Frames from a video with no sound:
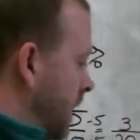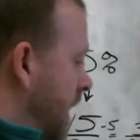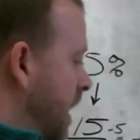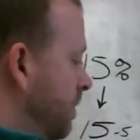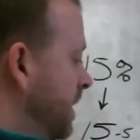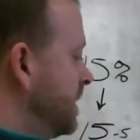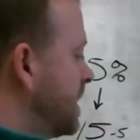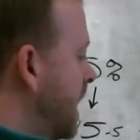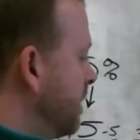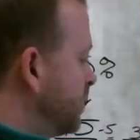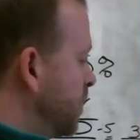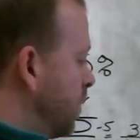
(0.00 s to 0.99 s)
How many
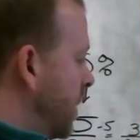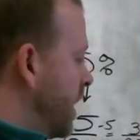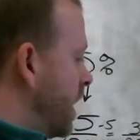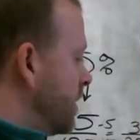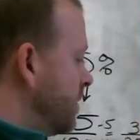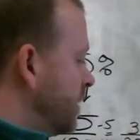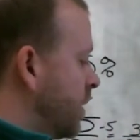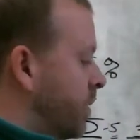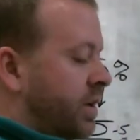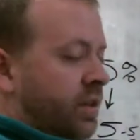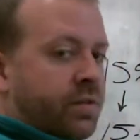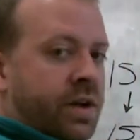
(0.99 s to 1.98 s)
times will 100 go
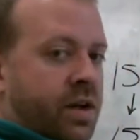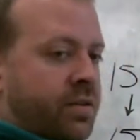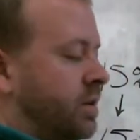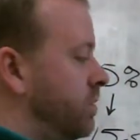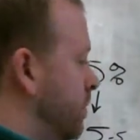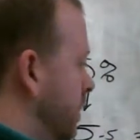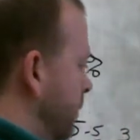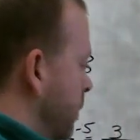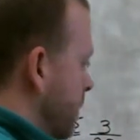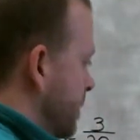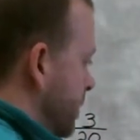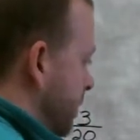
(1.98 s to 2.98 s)
into 300? Well, of
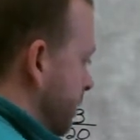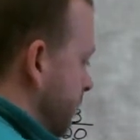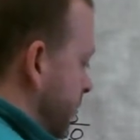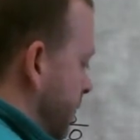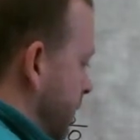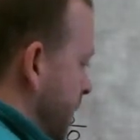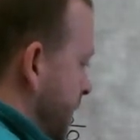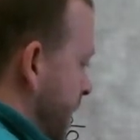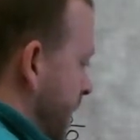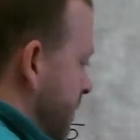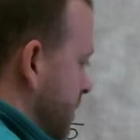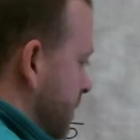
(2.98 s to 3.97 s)
course, 3
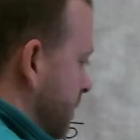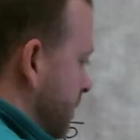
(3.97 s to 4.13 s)
times.